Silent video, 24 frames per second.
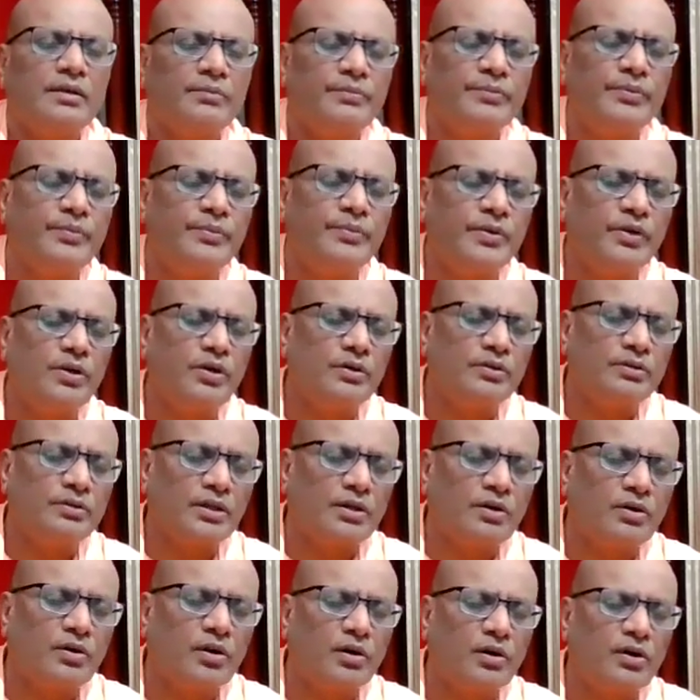beyond the
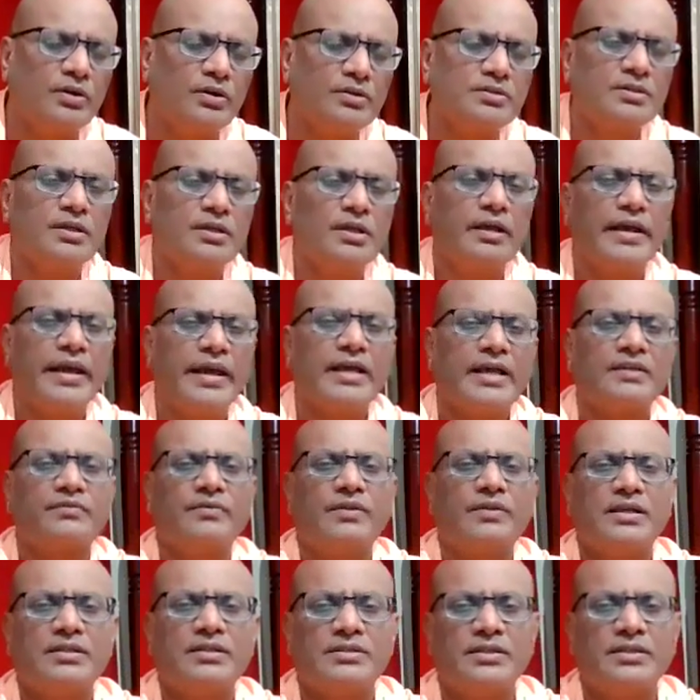cause as
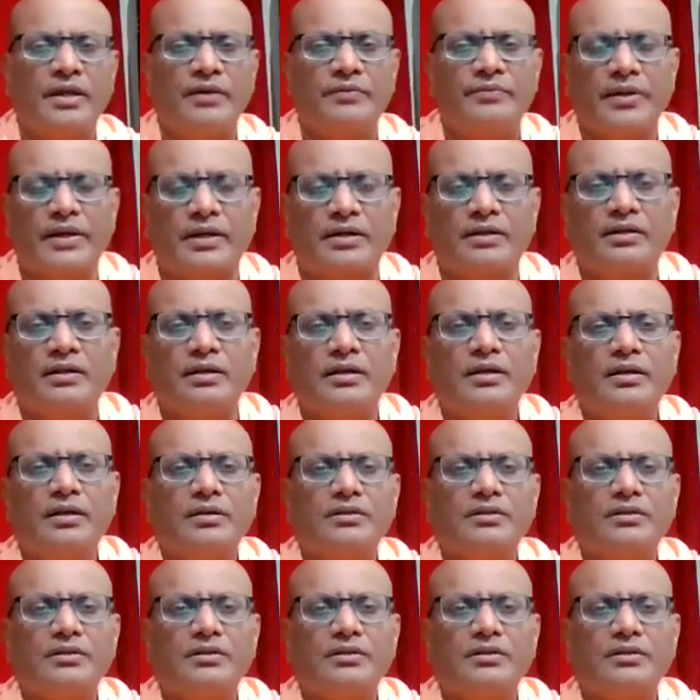well as the effect.